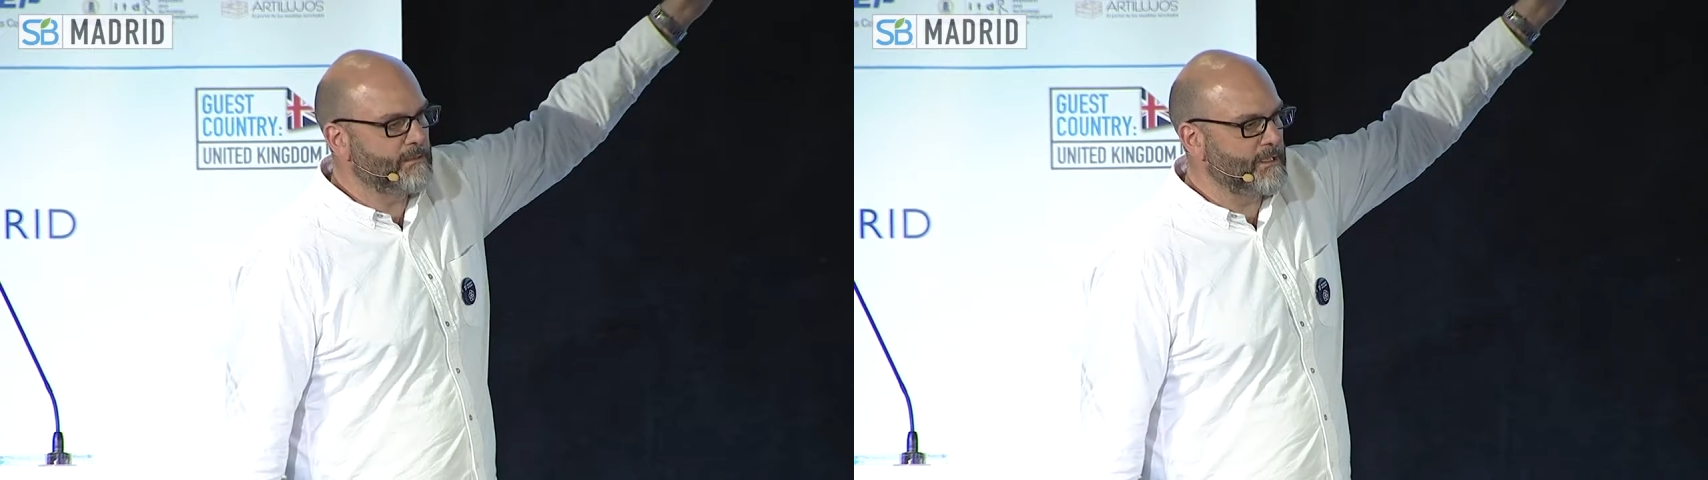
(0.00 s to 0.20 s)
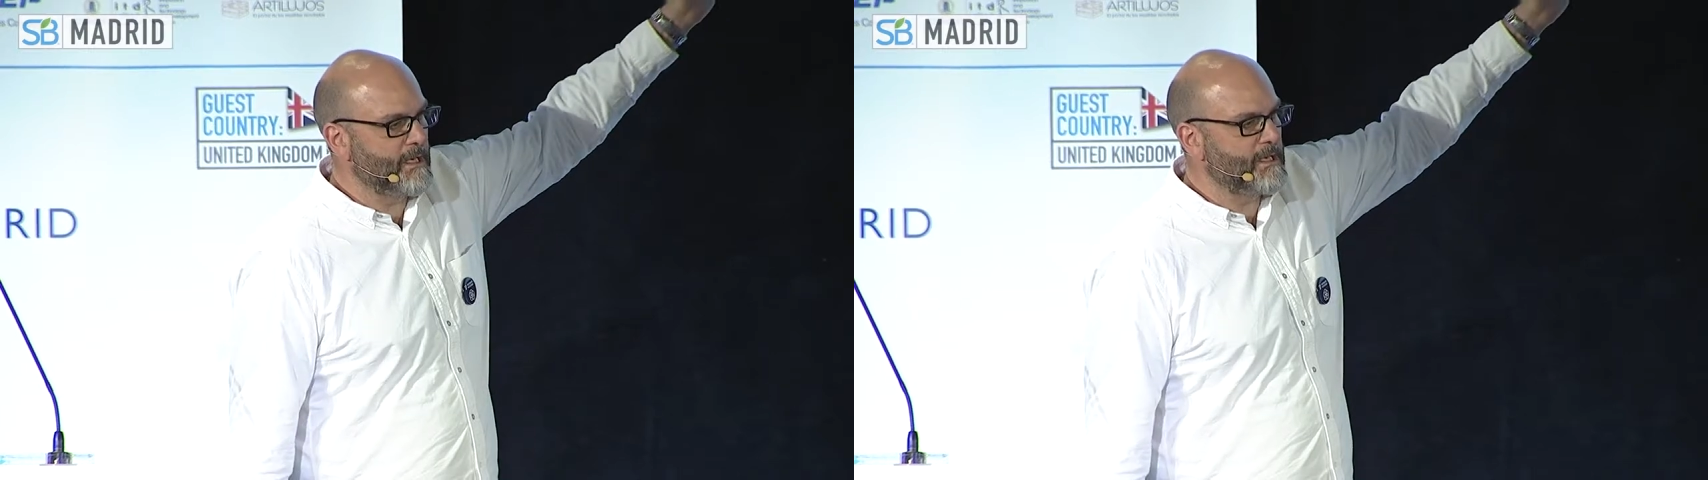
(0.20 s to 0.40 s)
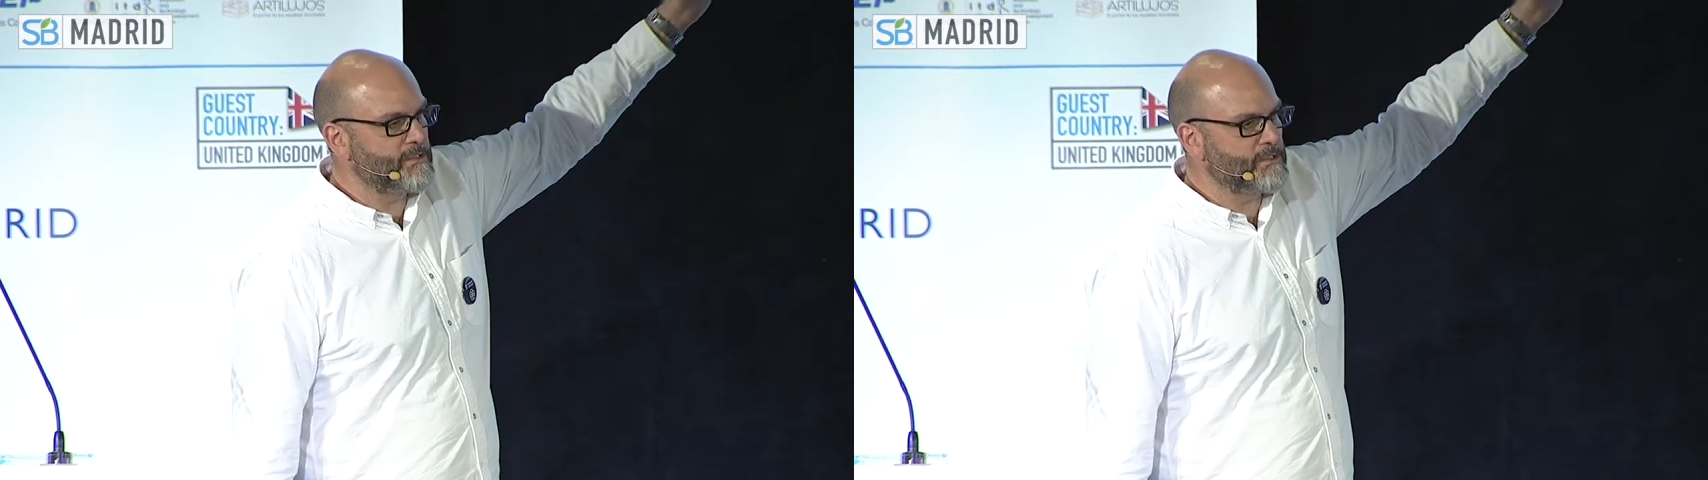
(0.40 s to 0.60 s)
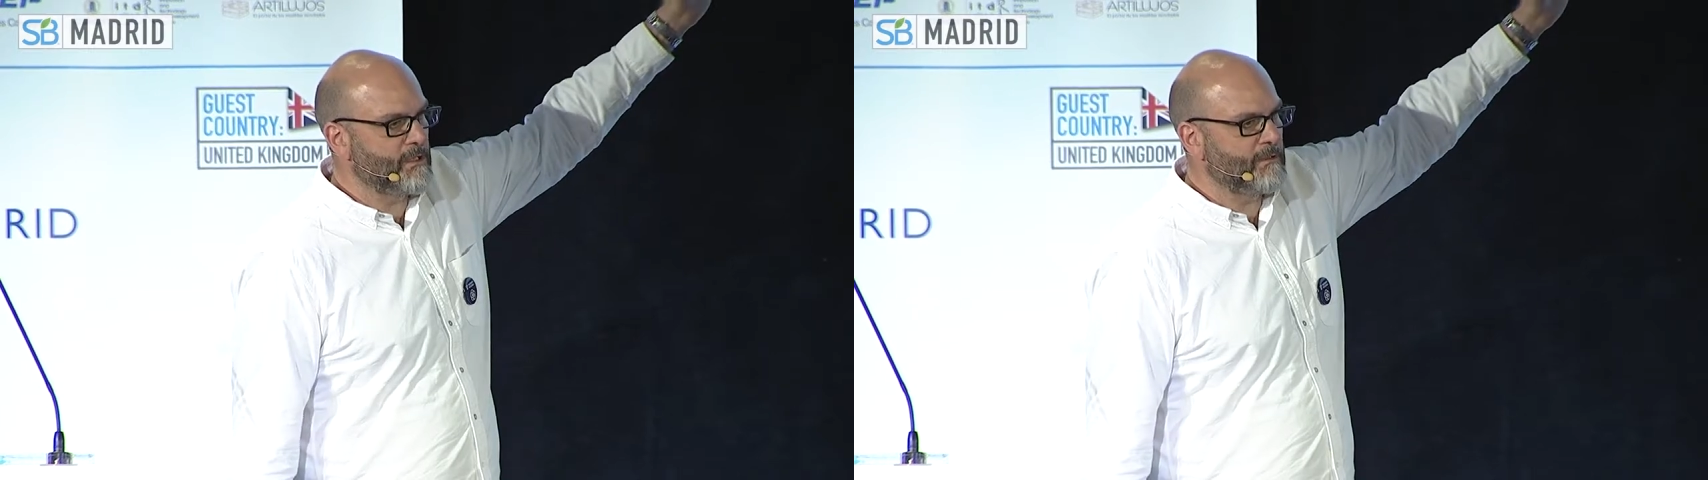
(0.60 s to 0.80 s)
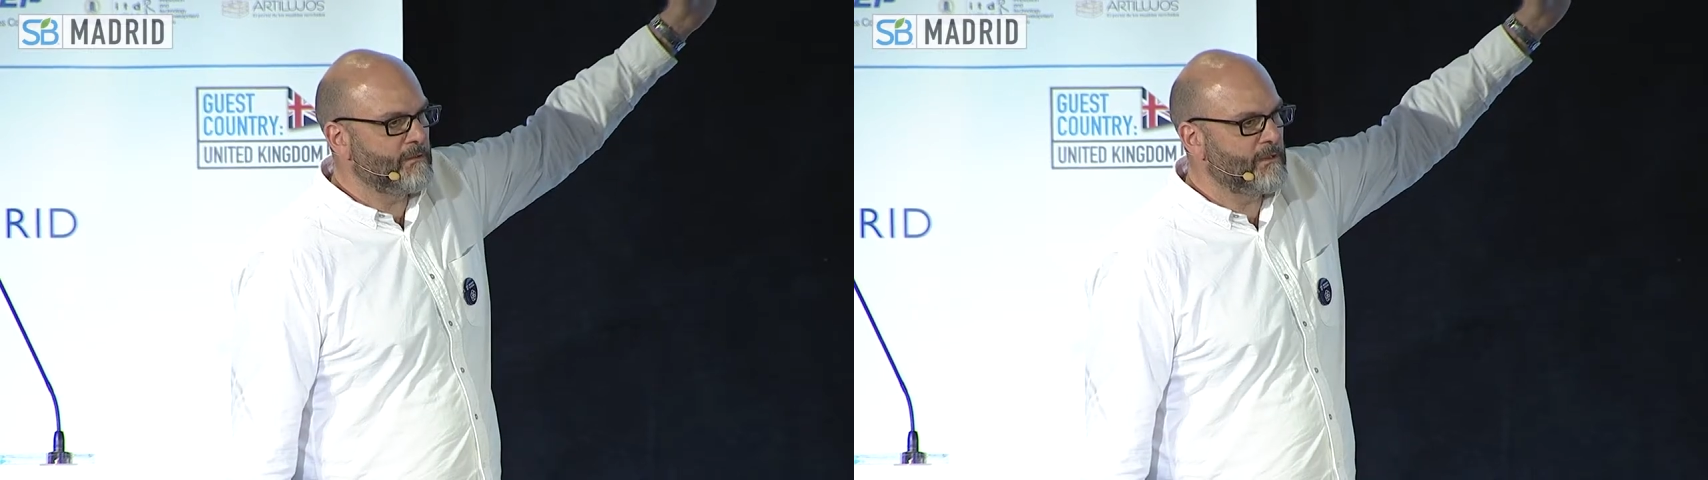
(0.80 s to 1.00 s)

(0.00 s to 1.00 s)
in nature.